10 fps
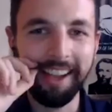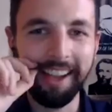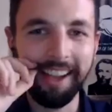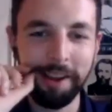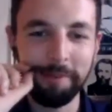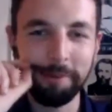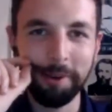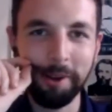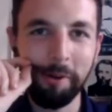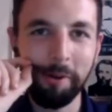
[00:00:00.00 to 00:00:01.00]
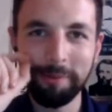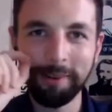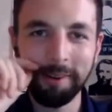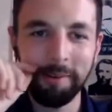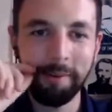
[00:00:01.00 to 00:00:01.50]
would ever go
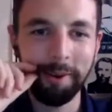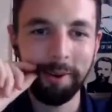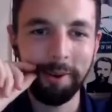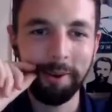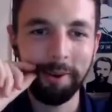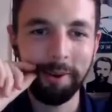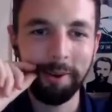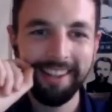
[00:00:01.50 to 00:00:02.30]
over without a hiccup.